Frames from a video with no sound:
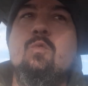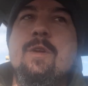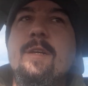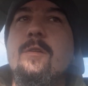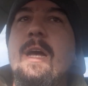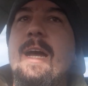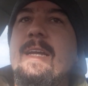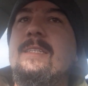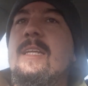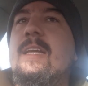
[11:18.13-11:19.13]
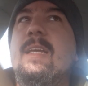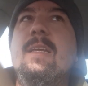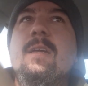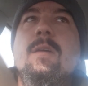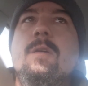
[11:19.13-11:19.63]
real
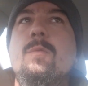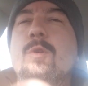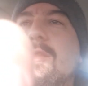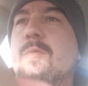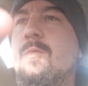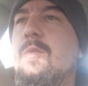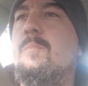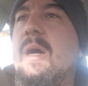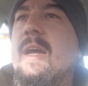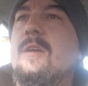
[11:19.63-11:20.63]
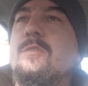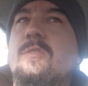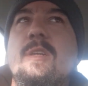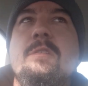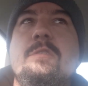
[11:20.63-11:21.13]
ID with
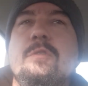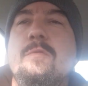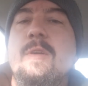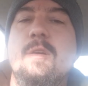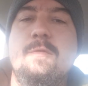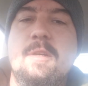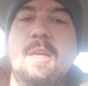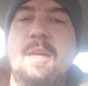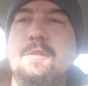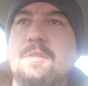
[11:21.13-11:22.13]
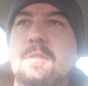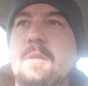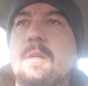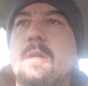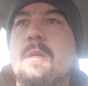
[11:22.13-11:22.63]
biosignature verification.
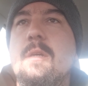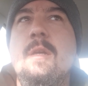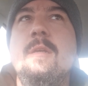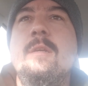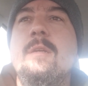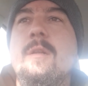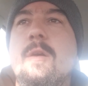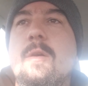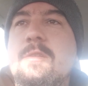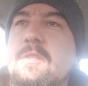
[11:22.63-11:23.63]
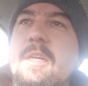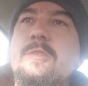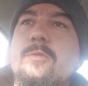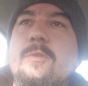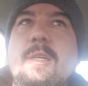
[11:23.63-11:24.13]

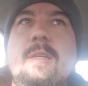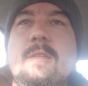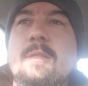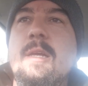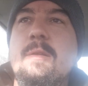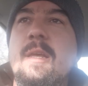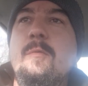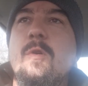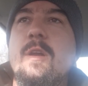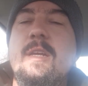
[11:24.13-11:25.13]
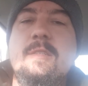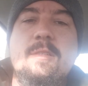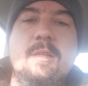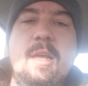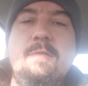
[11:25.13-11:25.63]
Essentially they want to
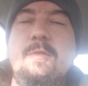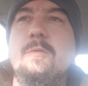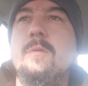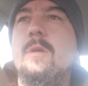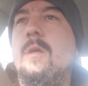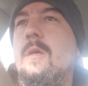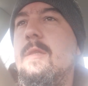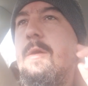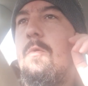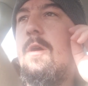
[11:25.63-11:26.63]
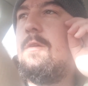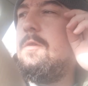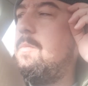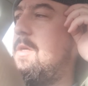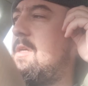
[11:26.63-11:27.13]
enslave you. They want
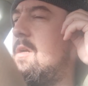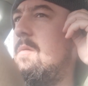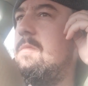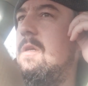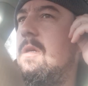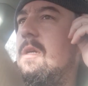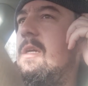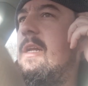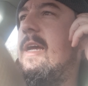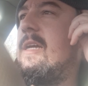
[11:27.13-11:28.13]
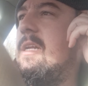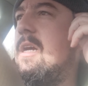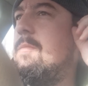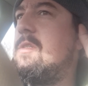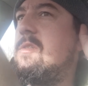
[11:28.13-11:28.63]
you to become an
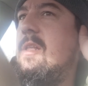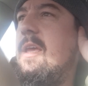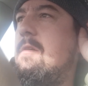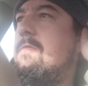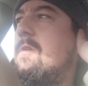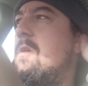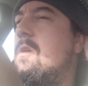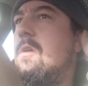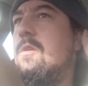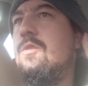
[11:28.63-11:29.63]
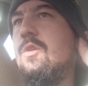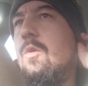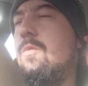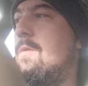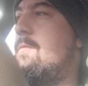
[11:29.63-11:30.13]
economic slave. So